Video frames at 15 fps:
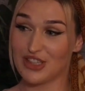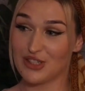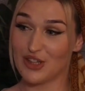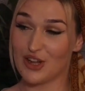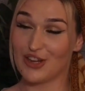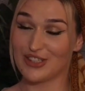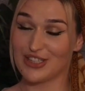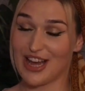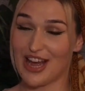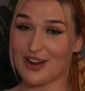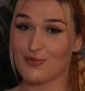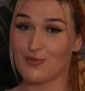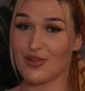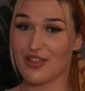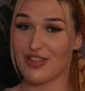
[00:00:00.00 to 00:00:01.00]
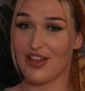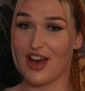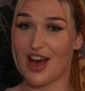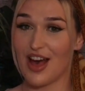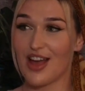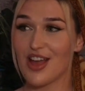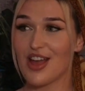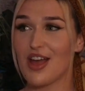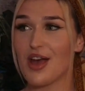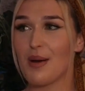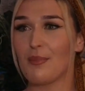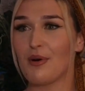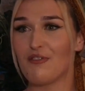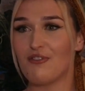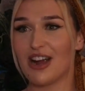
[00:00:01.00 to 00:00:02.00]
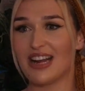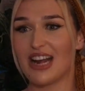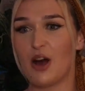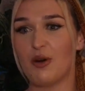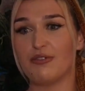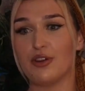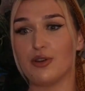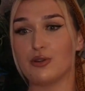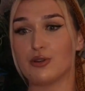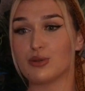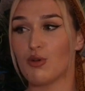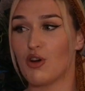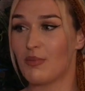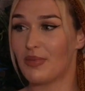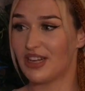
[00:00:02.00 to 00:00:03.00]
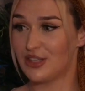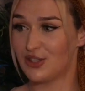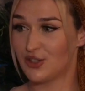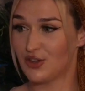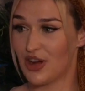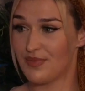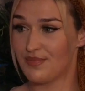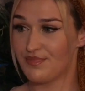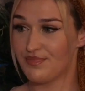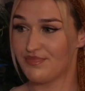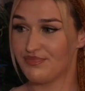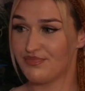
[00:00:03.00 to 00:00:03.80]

And restart again with that. But right now I'm focused more on my Instagram.